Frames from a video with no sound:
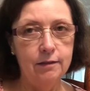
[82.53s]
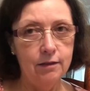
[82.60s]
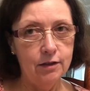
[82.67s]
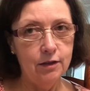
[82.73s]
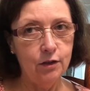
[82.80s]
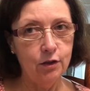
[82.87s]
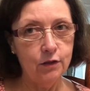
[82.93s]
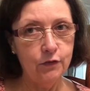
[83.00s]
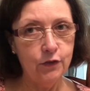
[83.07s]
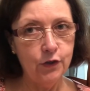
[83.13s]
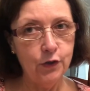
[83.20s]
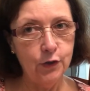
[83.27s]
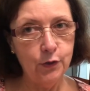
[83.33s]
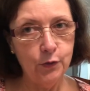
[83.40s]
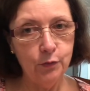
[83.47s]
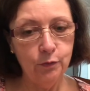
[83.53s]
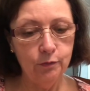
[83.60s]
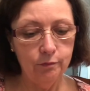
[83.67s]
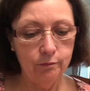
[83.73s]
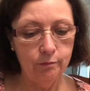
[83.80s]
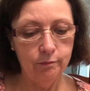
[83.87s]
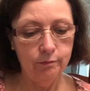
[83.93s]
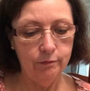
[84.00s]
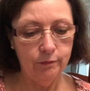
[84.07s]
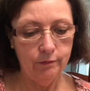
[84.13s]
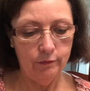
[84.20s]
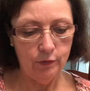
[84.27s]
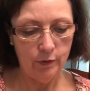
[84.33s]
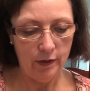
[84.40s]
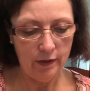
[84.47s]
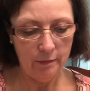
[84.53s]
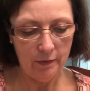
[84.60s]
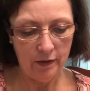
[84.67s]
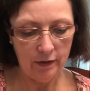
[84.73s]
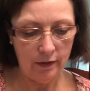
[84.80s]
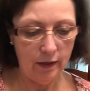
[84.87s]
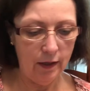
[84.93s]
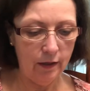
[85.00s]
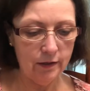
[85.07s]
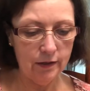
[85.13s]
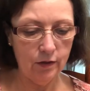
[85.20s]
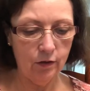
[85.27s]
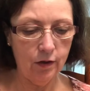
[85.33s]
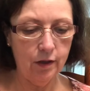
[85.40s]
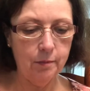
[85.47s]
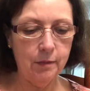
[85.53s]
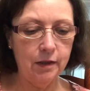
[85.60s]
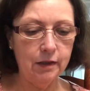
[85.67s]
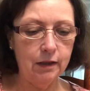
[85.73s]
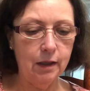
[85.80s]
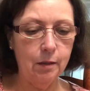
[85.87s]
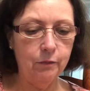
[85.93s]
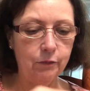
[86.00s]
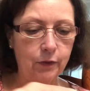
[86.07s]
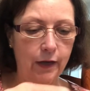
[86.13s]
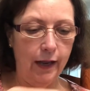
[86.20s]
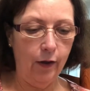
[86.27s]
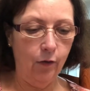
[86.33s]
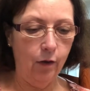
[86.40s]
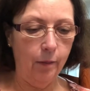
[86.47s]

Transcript: Silks for You, Thread of the Month Club, Silk of the Month Club for now.